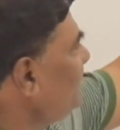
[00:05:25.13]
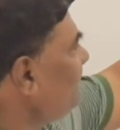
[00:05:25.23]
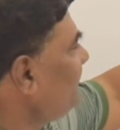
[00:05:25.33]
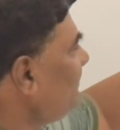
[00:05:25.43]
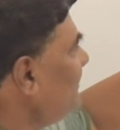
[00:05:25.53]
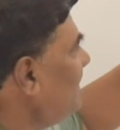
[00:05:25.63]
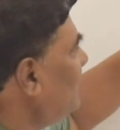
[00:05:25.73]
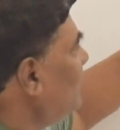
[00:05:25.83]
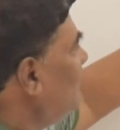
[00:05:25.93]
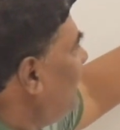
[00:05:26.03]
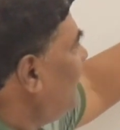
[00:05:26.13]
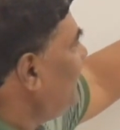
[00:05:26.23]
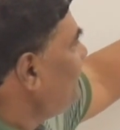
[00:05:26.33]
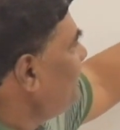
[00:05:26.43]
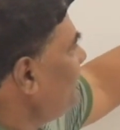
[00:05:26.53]
wherever.
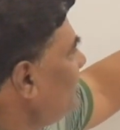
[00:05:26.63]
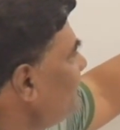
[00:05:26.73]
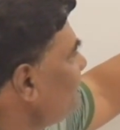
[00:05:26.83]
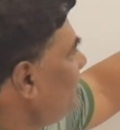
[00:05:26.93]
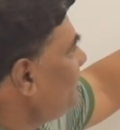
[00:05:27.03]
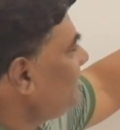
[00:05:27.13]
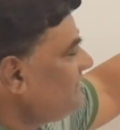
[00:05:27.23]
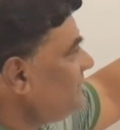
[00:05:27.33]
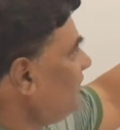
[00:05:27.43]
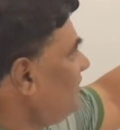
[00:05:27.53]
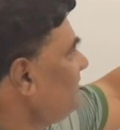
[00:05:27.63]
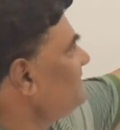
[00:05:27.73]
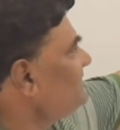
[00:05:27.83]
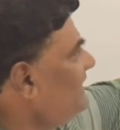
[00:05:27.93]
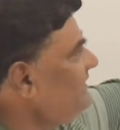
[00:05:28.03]
I may be on this operator or
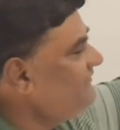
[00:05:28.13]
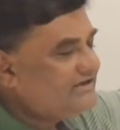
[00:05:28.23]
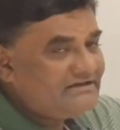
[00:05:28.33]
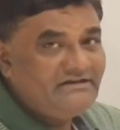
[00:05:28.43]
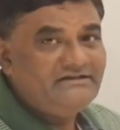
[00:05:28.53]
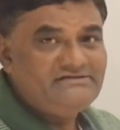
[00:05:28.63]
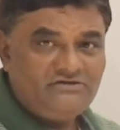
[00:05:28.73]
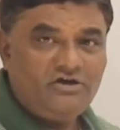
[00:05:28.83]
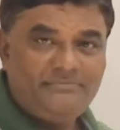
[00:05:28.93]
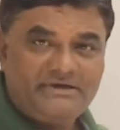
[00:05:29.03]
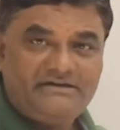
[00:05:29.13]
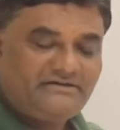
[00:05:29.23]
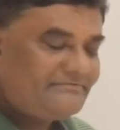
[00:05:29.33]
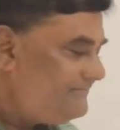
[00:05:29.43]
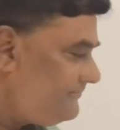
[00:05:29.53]
this anywhere. It's on the
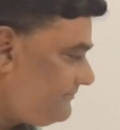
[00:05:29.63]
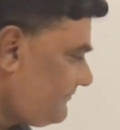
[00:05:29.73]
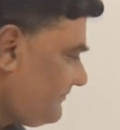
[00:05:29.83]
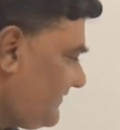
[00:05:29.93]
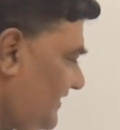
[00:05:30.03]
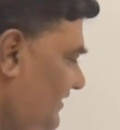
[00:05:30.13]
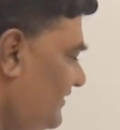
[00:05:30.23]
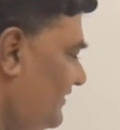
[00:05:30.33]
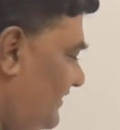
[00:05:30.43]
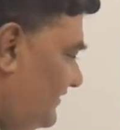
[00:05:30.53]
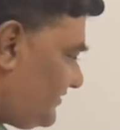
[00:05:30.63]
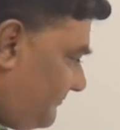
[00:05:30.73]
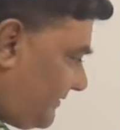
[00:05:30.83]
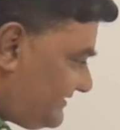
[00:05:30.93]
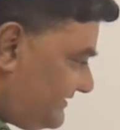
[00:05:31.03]
operator. So
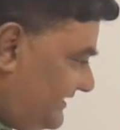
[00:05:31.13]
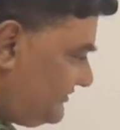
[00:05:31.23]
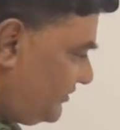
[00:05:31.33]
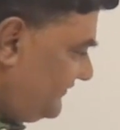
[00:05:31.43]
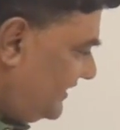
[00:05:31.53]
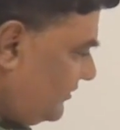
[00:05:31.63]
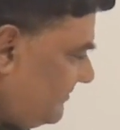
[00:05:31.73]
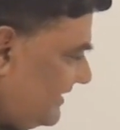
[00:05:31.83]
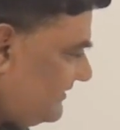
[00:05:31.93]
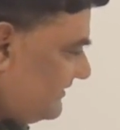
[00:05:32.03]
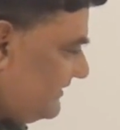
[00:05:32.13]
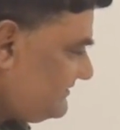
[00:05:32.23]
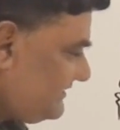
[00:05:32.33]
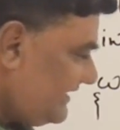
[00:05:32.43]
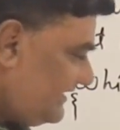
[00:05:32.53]
the precedence of that operator
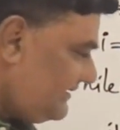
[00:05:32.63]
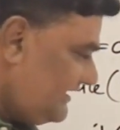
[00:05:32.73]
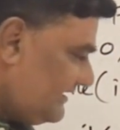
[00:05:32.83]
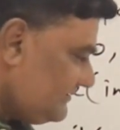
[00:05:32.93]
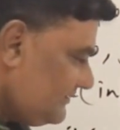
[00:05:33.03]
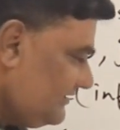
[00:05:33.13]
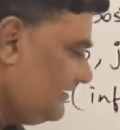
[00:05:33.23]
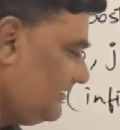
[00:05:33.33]
is greater than